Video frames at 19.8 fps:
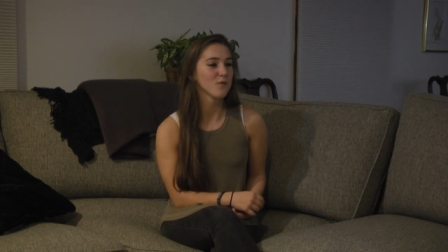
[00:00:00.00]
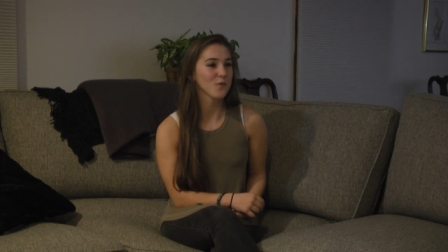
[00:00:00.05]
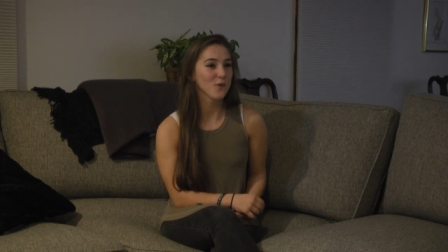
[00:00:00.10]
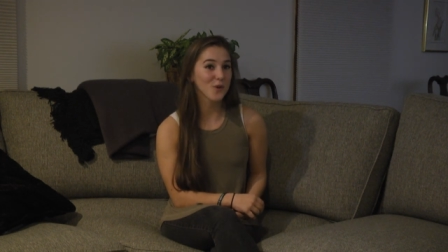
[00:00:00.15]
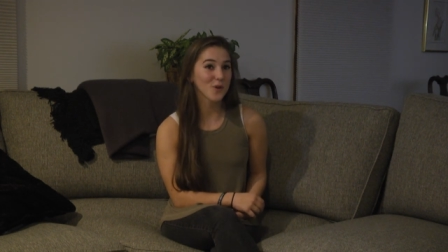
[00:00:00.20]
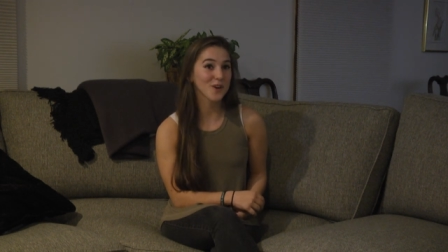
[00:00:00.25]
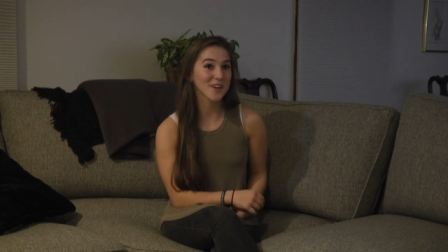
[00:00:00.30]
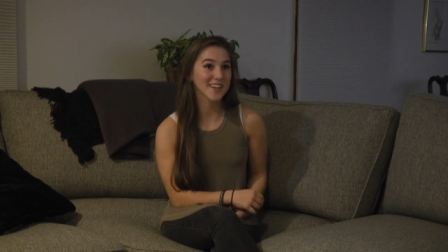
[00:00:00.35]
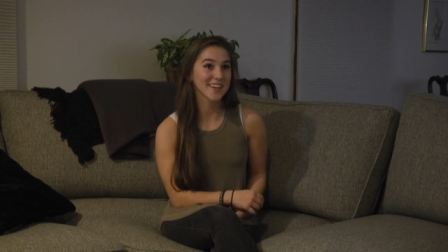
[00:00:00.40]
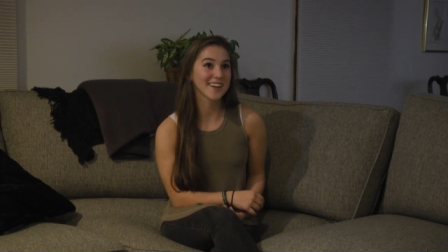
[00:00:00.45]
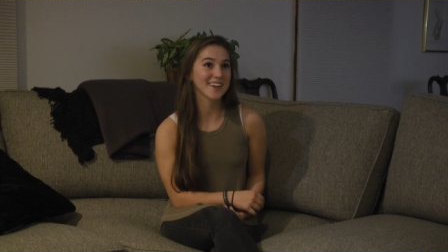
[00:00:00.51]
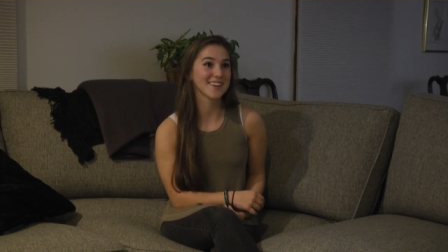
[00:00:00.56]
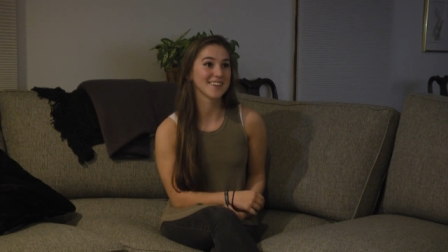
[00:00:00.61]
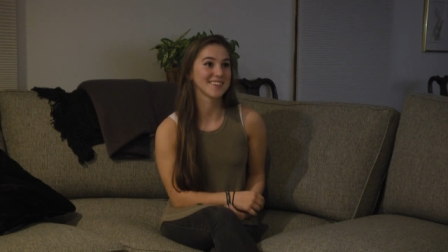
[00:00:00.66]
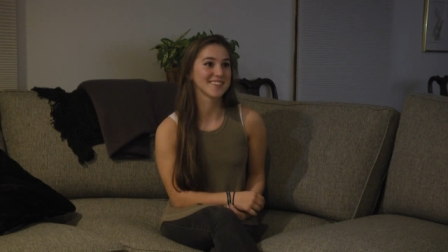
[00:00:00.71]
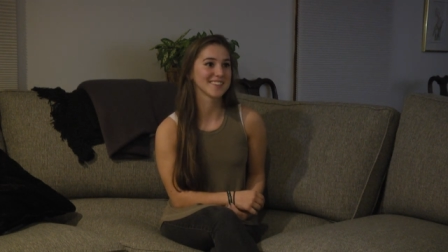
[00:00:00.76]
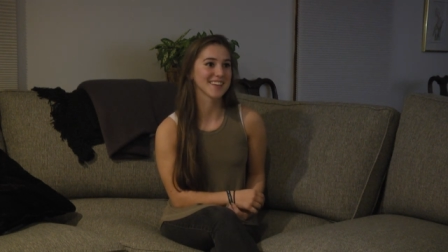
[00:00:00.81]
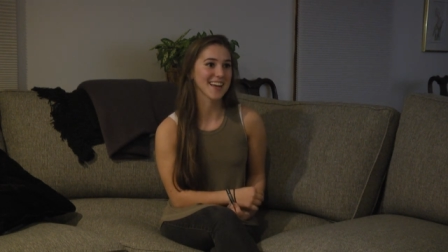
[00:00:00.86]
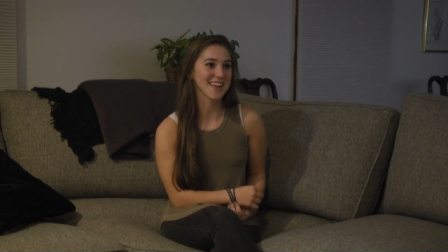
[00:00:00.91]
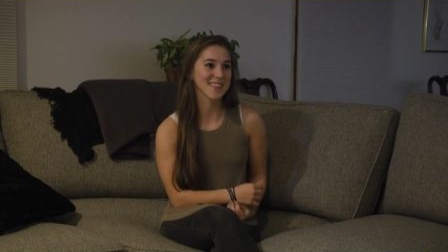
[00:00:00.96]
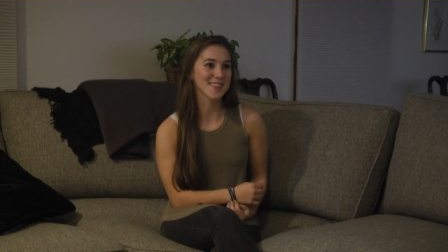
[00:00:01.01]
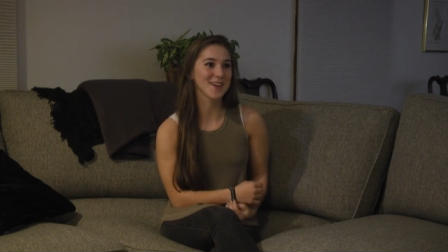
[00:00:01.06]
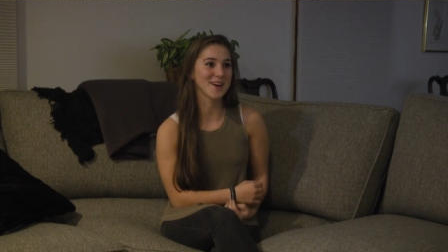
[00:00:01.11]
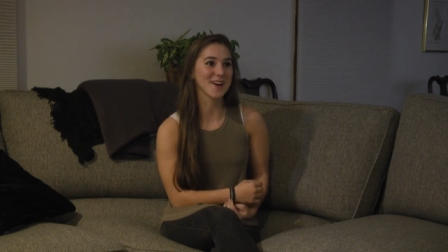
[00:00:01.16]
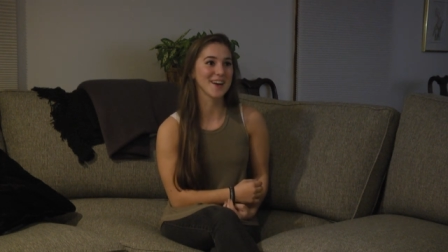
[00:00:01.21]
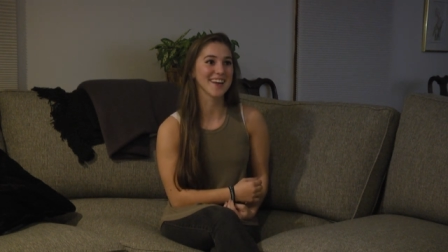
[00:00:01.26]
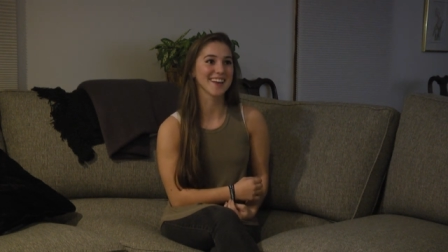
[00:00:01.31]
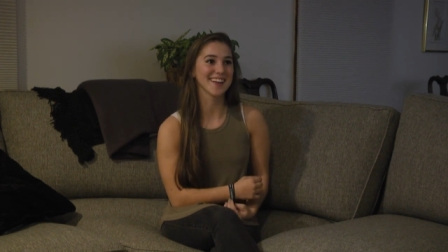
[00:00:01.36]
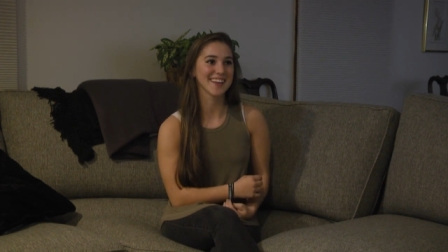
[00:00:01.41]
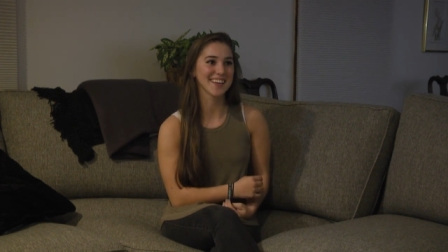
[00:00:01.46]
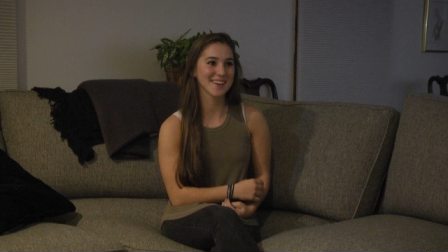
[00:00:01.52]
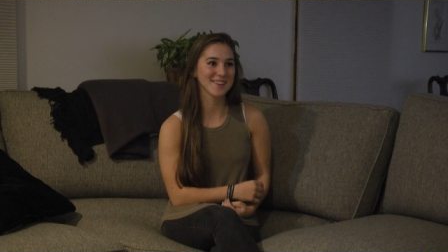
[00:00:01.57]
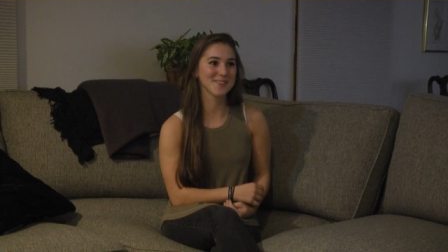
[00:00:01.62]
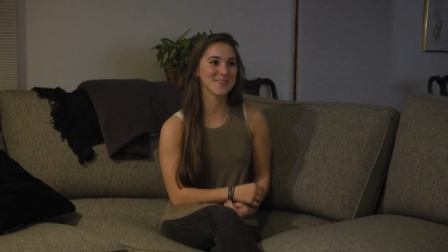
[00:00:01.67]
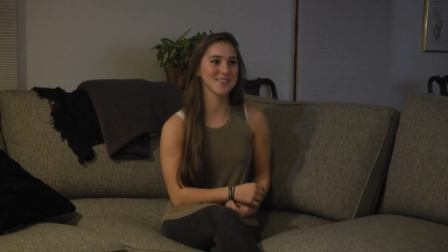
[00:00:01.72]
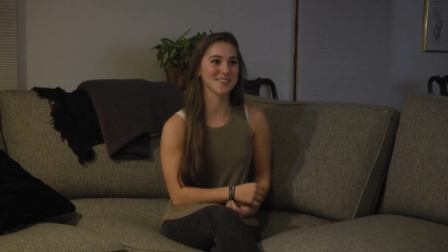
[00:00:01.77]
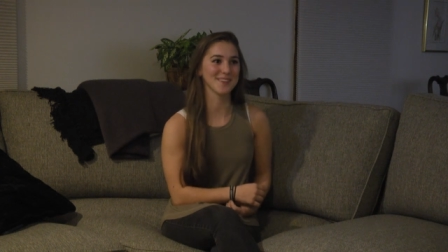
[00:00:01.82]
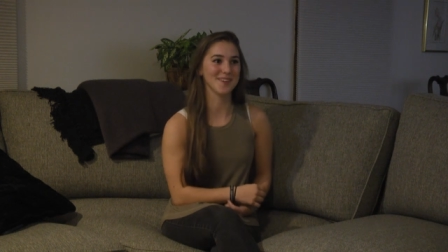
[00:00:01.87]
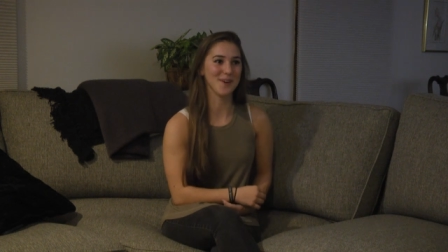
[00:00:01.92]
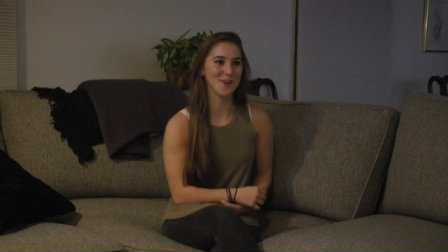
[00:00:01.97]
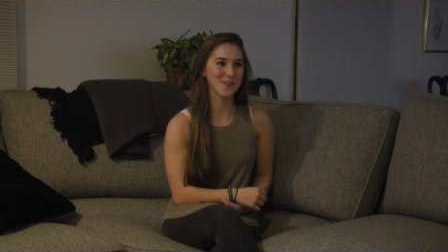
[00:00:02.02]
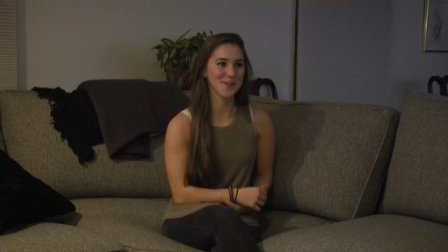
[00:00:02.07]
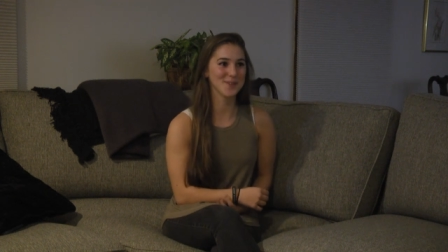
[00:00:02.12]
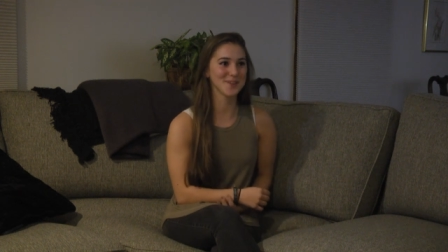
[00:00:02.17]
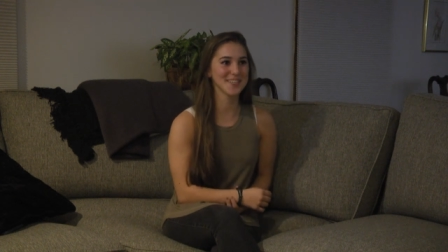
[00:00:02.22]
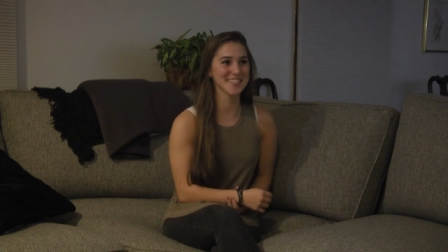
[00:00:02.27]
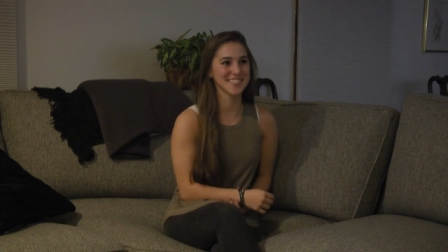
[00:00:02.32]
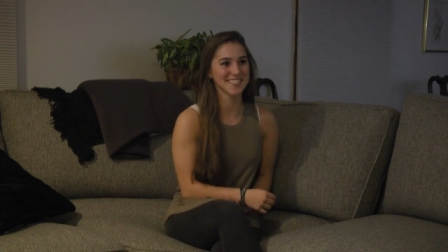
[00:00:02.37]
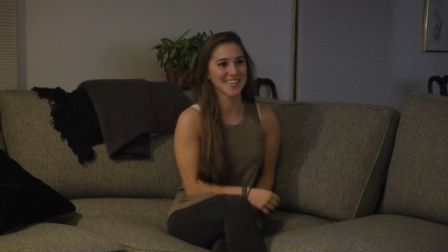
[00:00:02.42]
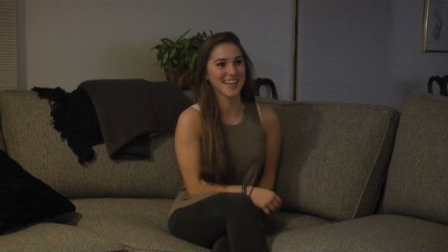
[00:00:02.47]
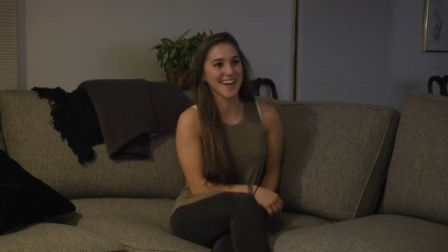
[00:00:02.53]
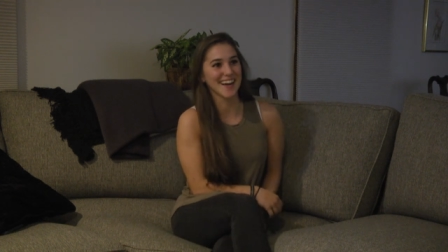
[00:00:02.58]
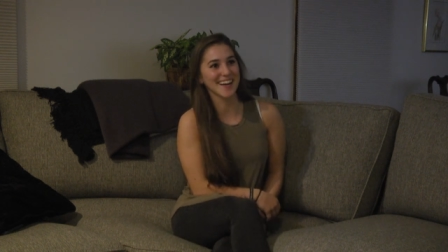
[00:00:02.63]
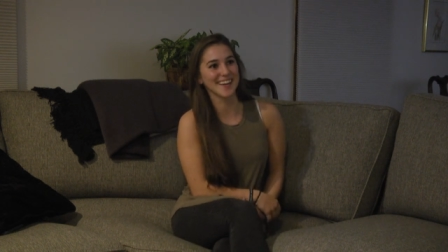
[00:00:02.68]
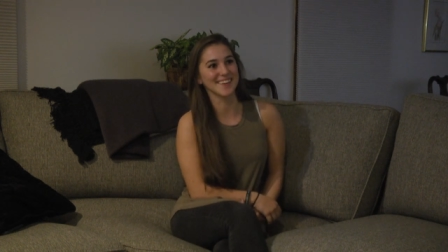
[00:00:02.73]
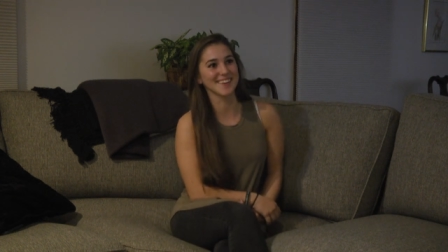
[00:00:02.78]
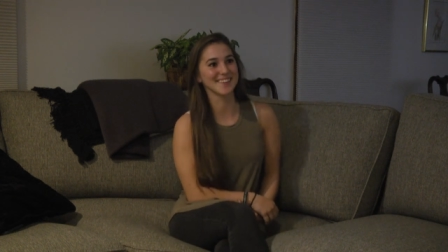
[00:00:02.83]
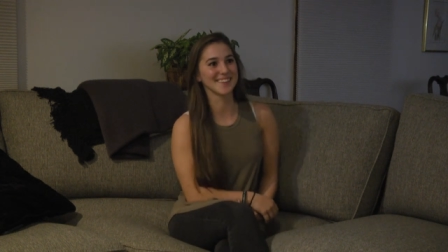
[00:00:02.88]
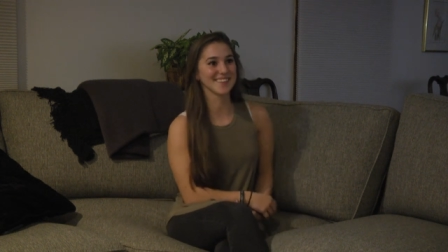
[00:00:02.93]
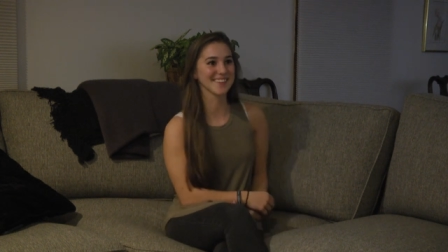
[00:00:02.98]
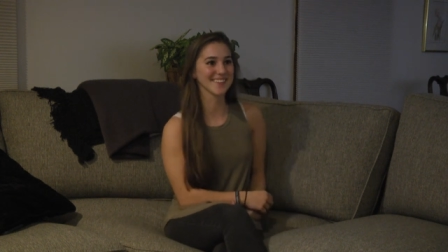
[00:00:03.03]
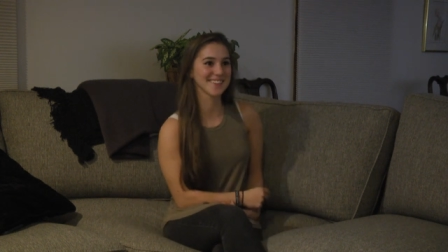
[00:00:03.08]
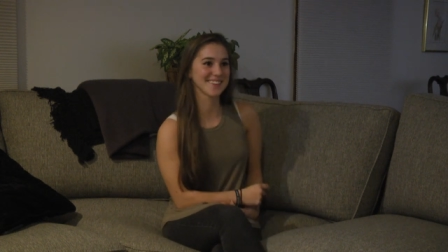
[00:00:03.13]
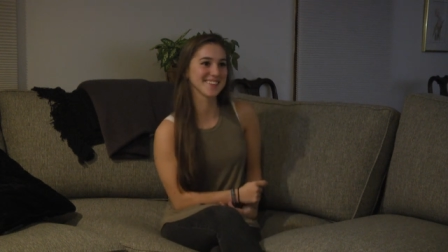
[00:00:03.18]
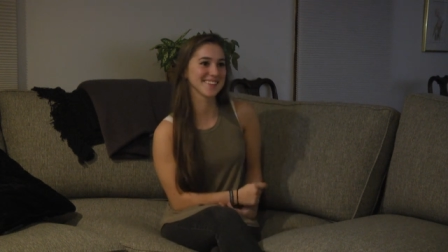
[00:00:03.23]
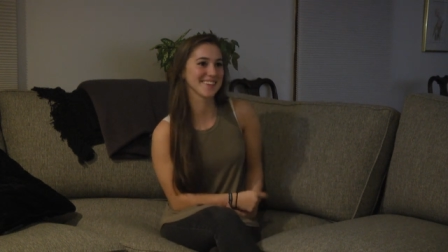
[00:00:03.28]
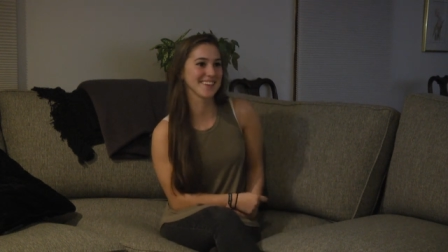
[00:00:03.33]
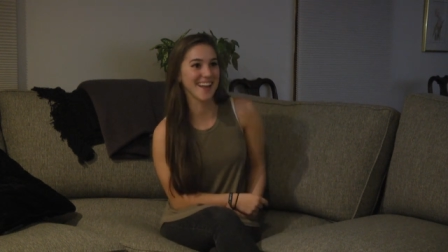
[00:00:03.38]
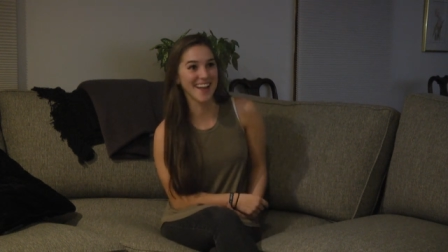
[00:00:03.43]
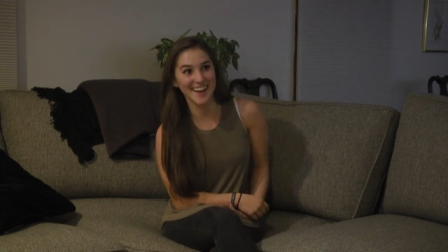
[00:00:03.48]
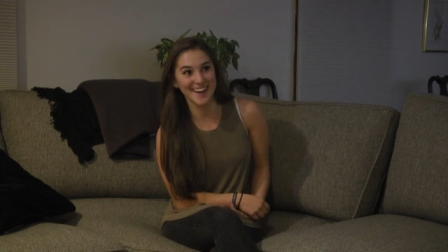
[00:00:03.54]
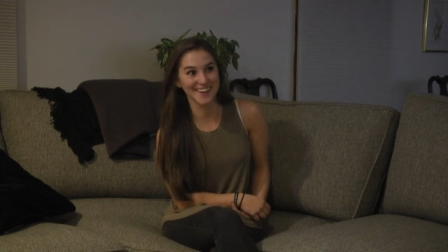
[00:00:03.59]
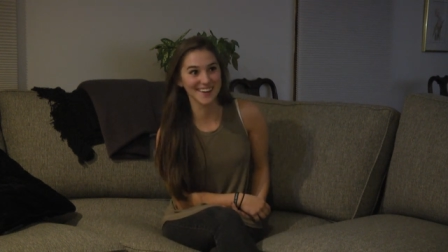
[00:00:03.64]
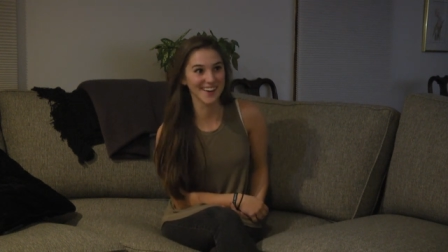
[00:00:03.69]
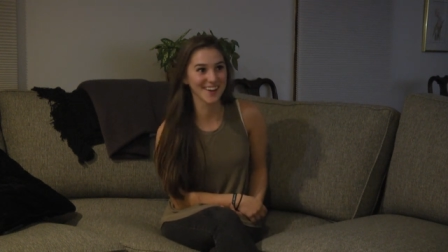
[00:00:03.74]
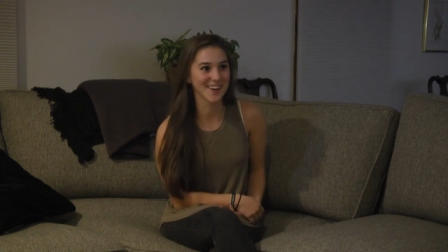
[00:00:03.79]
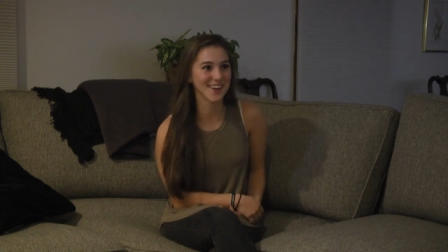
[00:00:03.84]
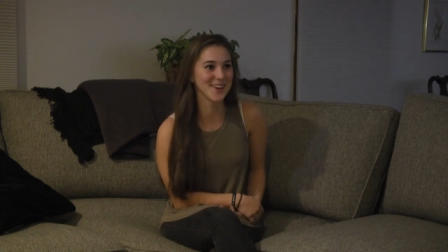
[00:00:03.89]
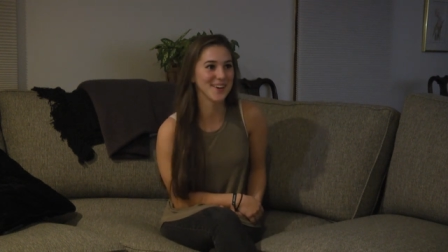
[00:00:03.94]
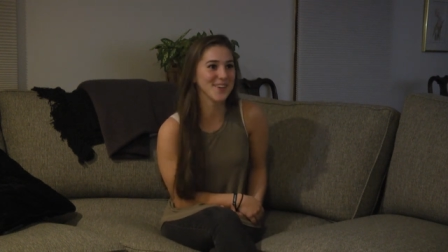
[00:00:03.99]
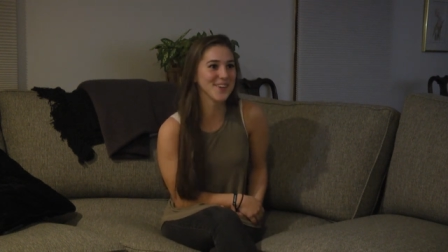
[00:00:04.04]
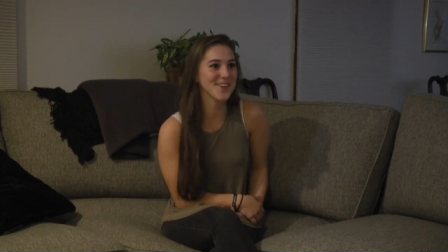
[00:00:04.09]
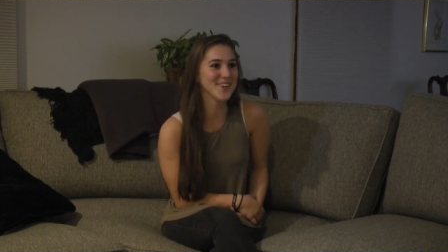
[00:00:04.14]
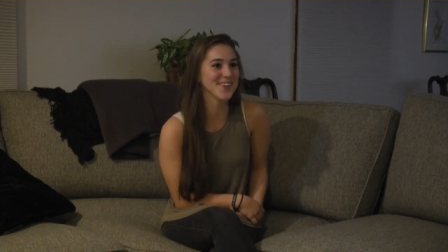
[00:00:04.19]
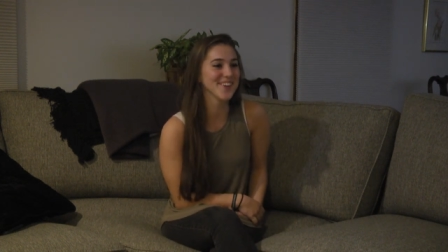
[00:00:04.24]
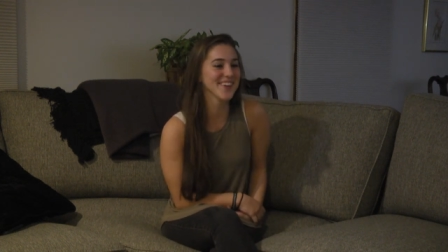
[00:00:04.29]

Four years. I thought he was the only child. Little did I know.